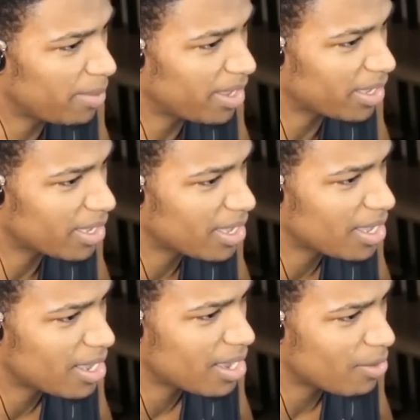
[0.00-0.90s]
gonna make it.
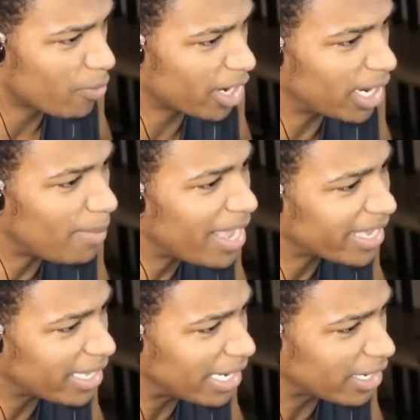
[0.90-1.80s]
We're gonna
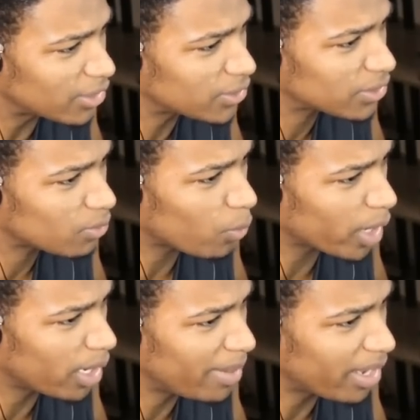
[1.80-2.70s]
make it, niggas.
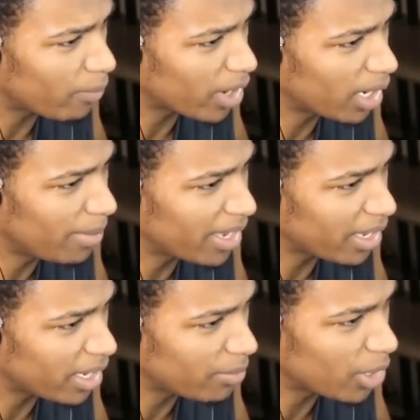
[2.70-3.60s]
We're gonna make it. We're gonna make
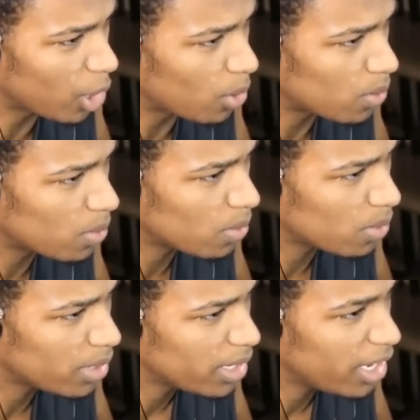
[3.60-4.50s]
it. Here we go.
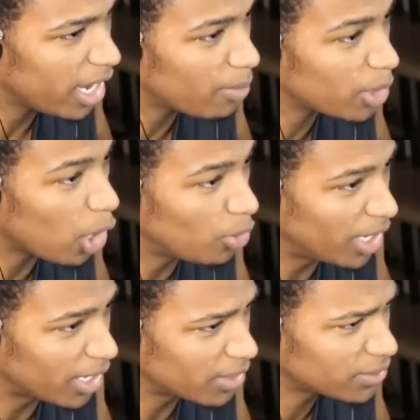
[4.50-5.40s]
Here we go,
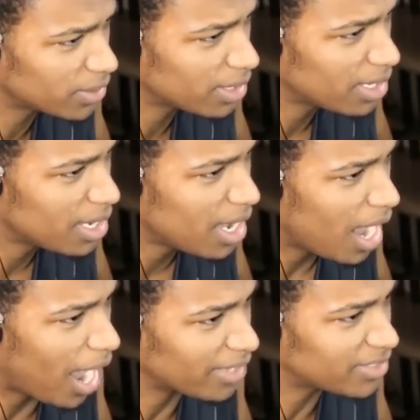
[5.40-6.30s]
niggas.
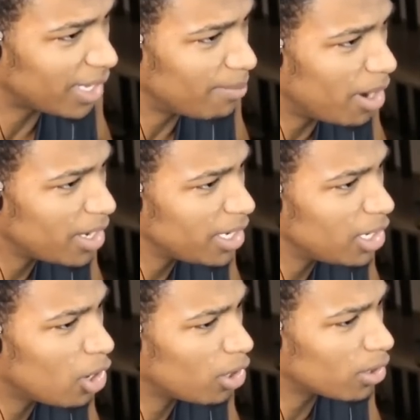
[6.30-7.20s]
I said
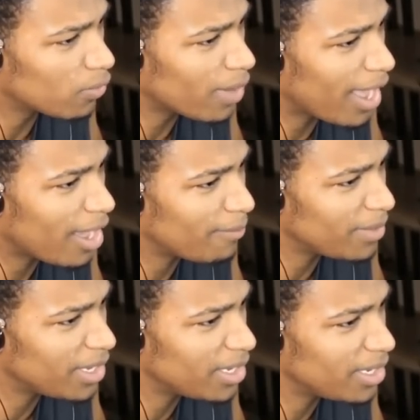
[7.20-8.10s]
money all around
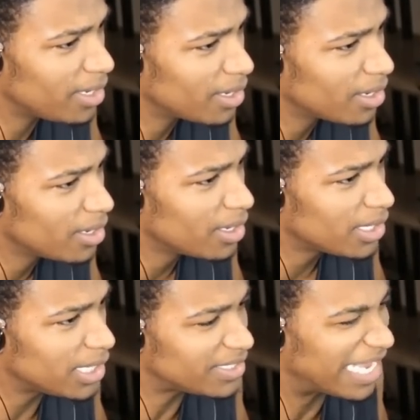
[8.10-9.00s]
me.
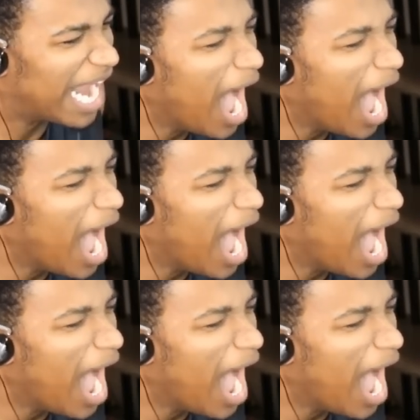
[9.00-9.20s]
She said,